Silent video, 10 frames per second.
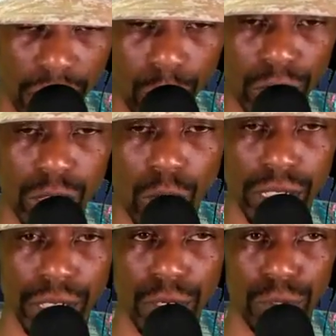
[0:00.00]
reason why
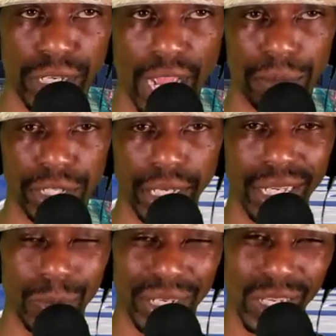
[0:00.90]
it's a huge game, G,
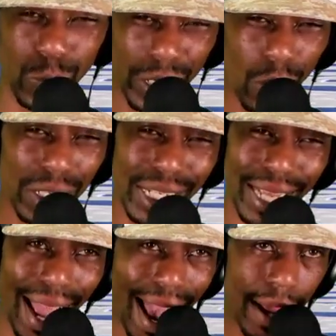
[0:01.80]
is because we go to
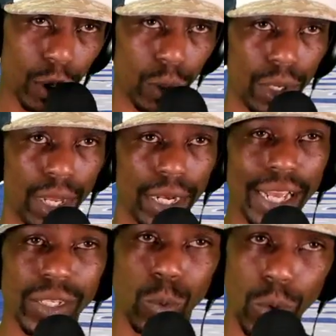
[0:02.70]
Seattle
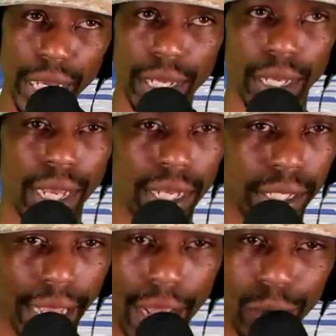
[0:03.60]
next week.
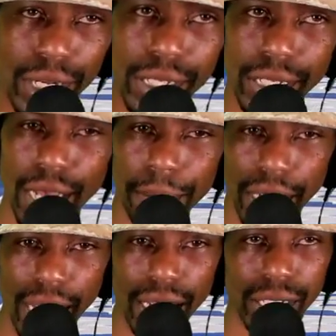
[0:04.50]
Seattle doesn't come
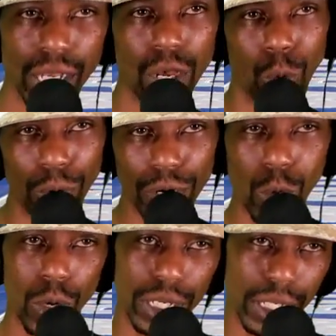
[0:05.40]
to us. We're
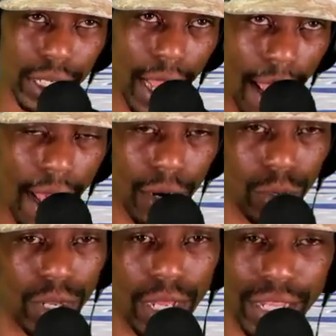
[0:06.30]
going to
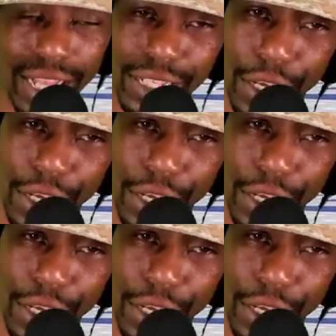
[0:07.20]
Seattle. That's a